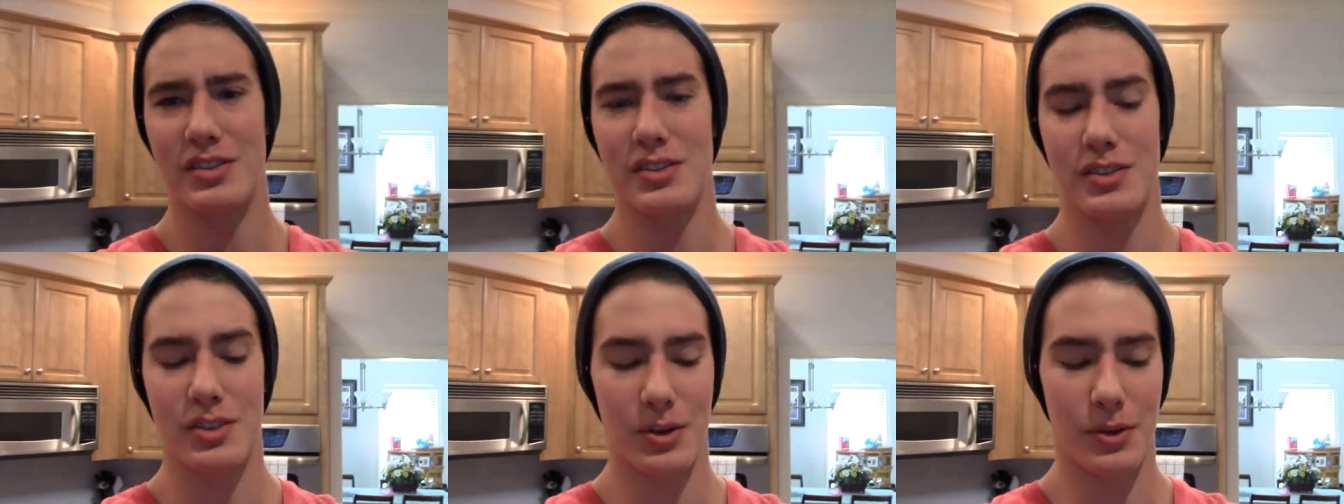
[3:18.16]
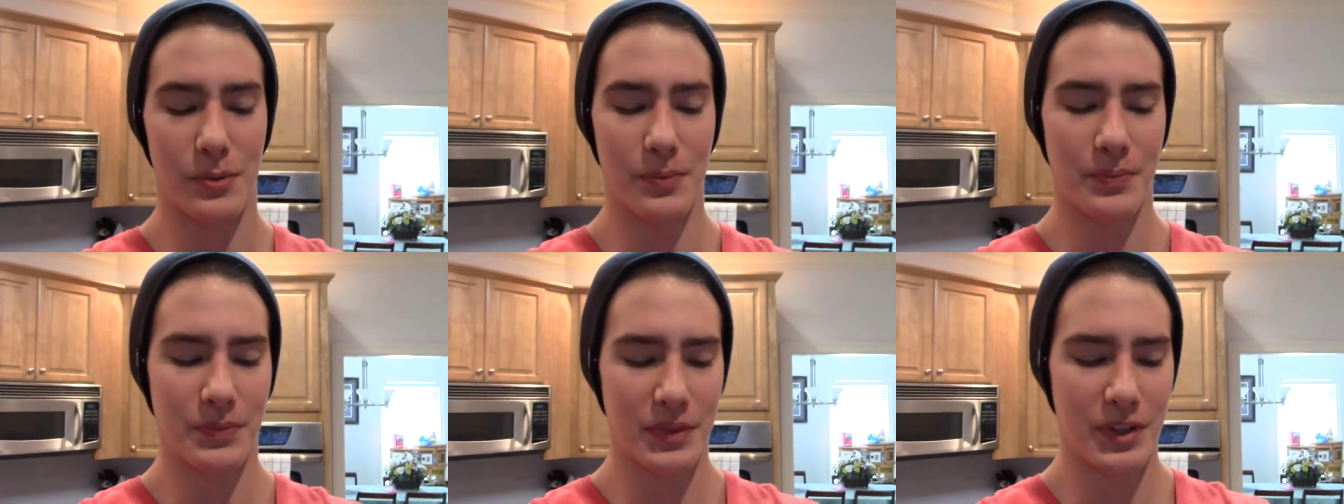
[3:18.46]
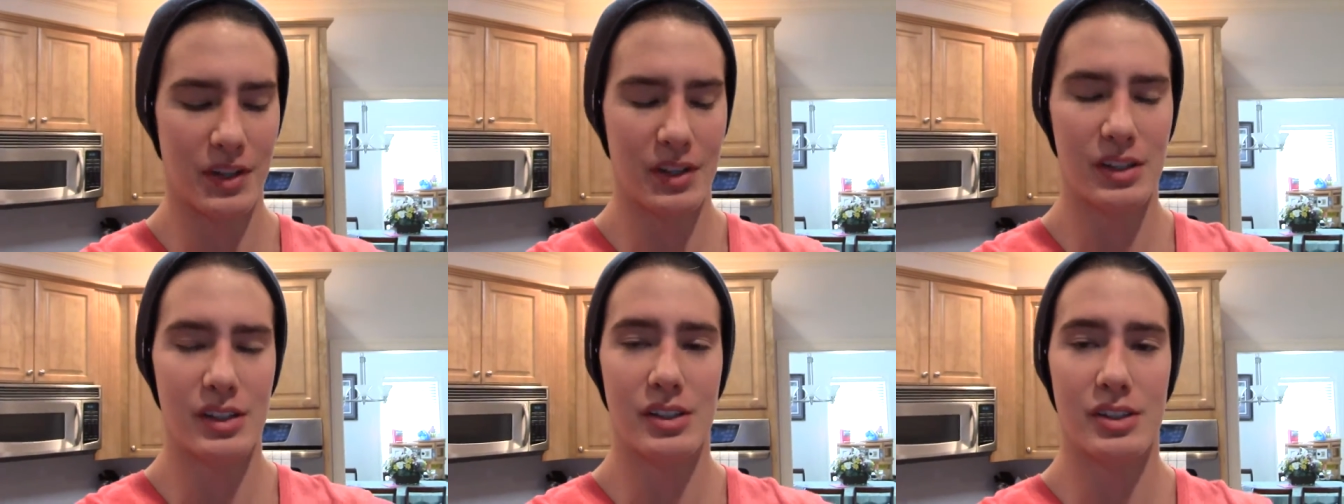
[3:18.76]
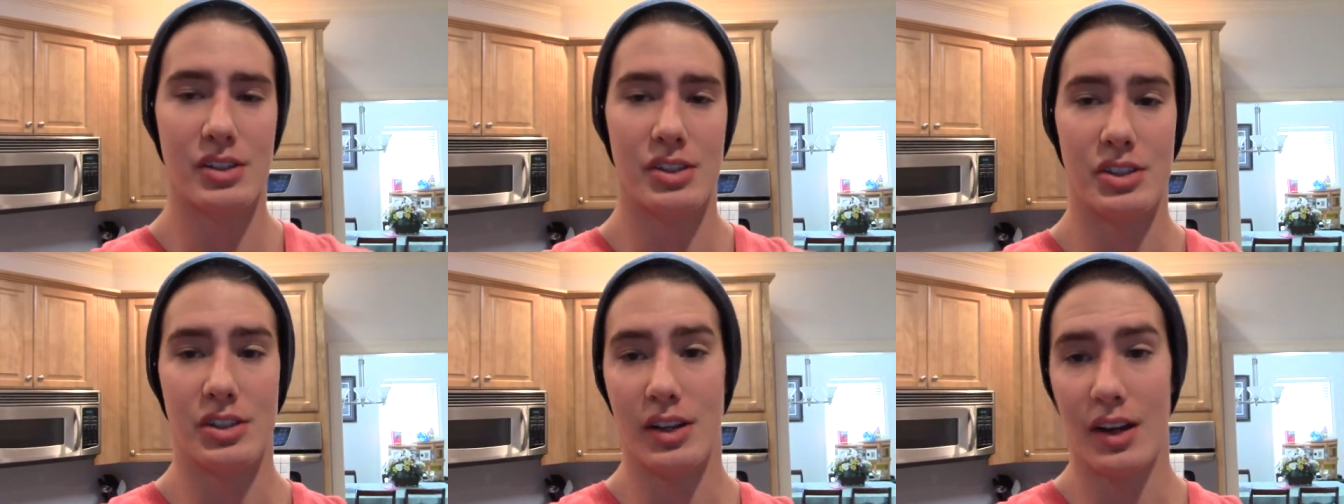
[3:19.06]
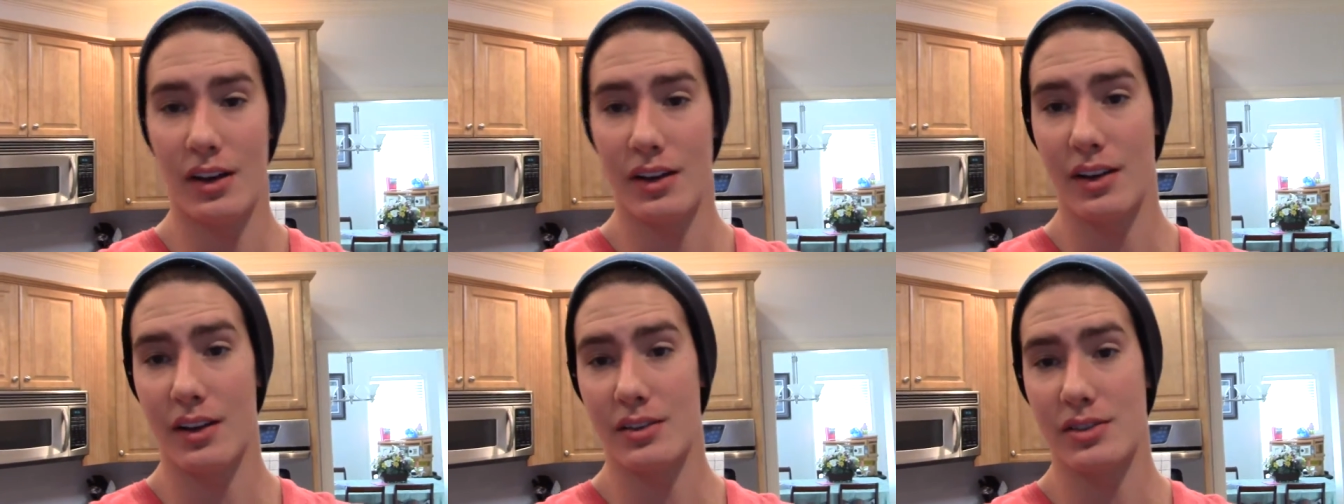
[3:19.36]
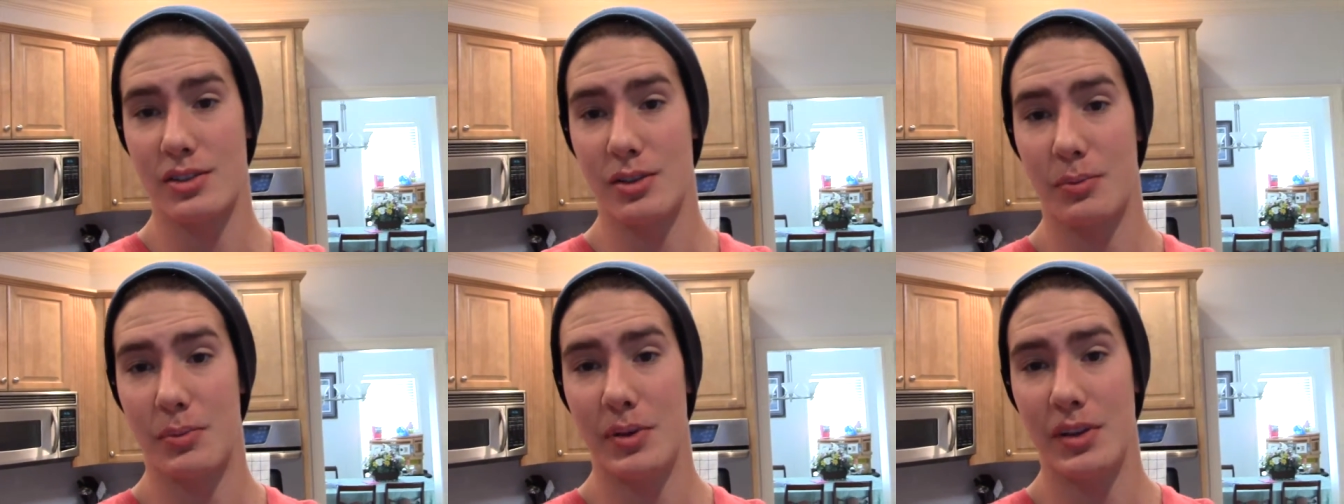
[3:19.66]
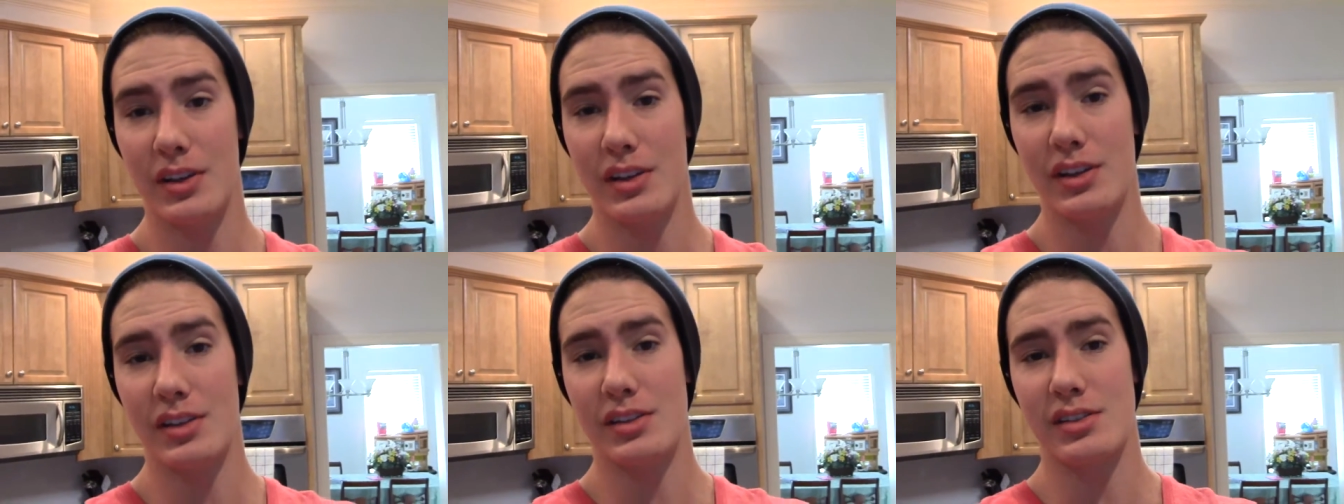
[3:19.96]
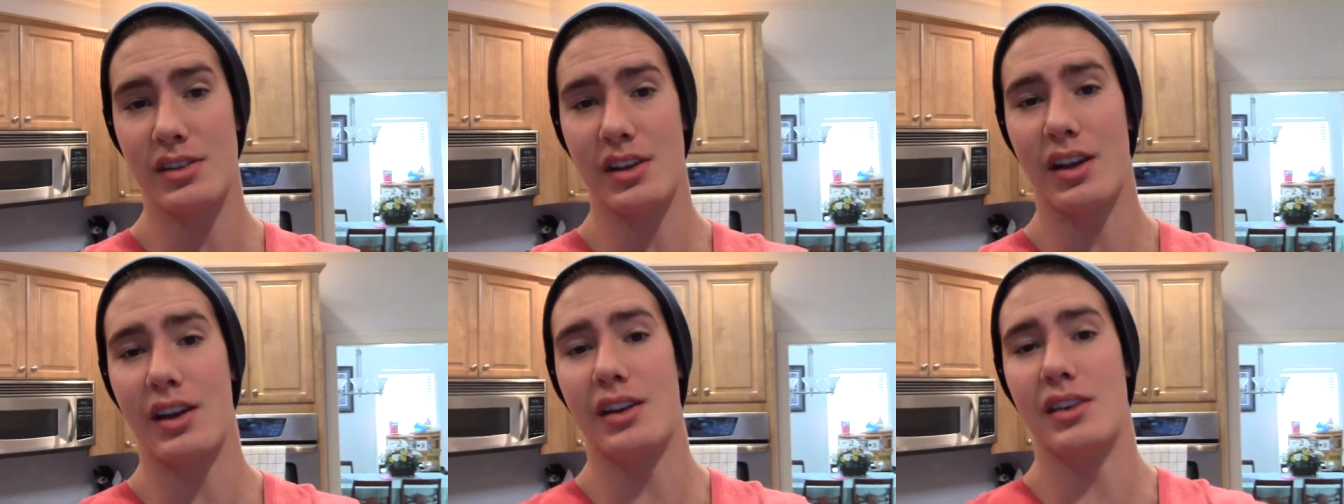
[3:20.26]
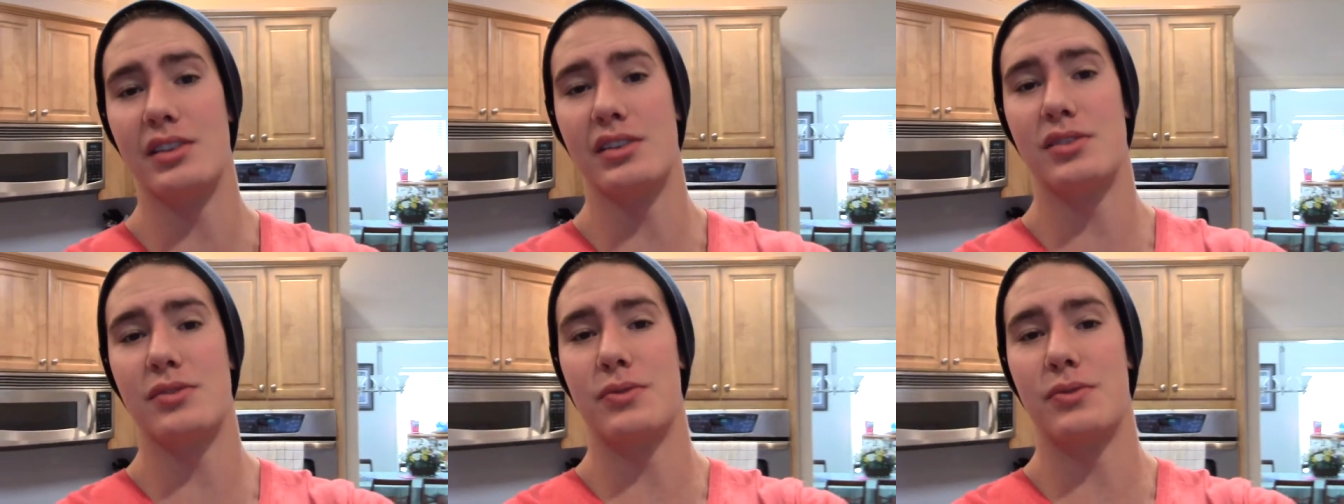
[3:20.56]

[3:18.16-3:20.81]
So shout out to PE Science